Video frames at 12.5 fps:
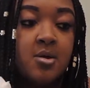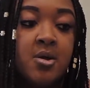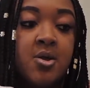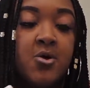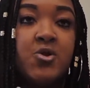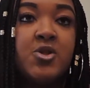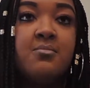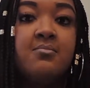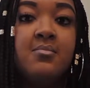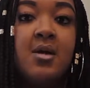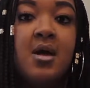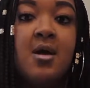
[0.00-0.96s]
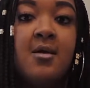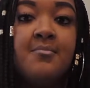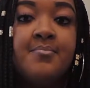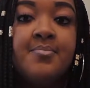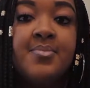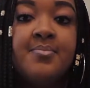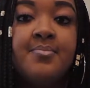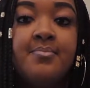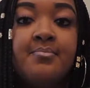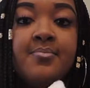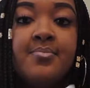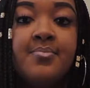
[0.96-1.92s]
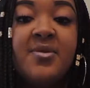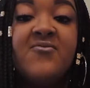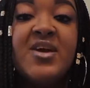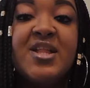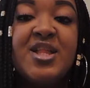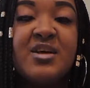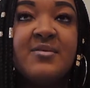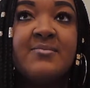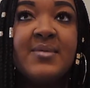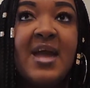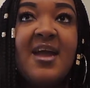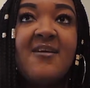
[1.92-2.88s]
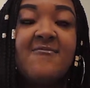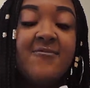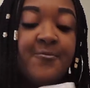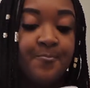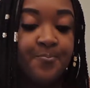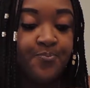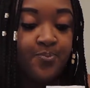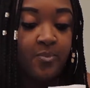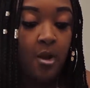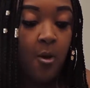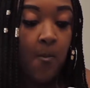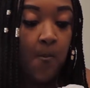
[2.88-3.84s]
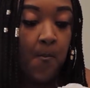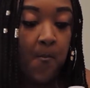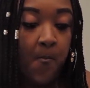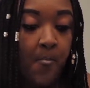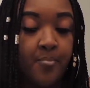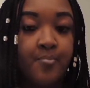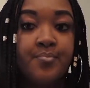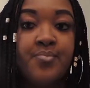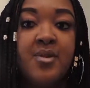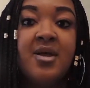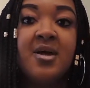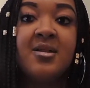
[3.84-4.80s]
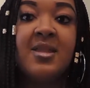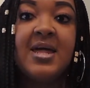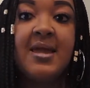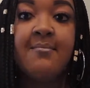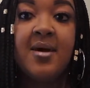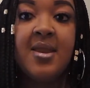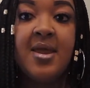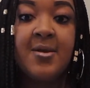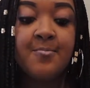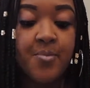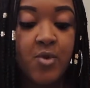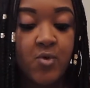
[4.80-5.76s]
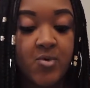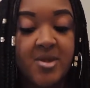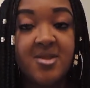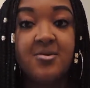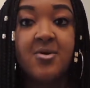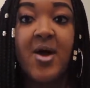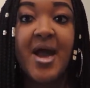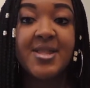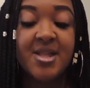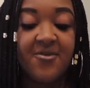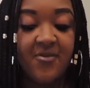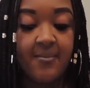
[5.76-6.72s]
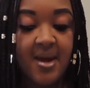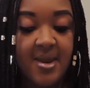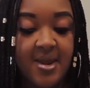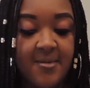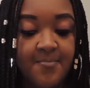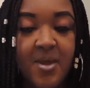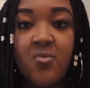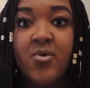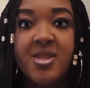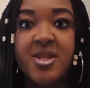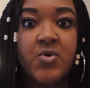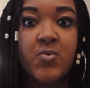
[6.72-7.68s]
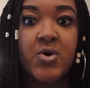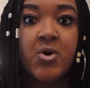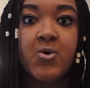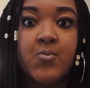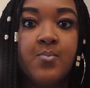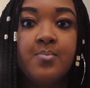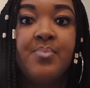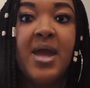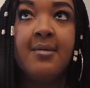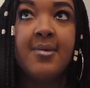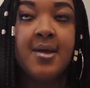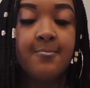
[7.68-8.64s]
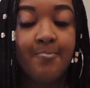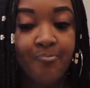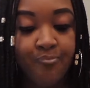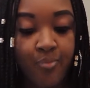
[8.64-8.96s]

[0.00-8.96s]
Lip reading: the victim gave the young lady money, who was, asking for money, it wasn't a real baby.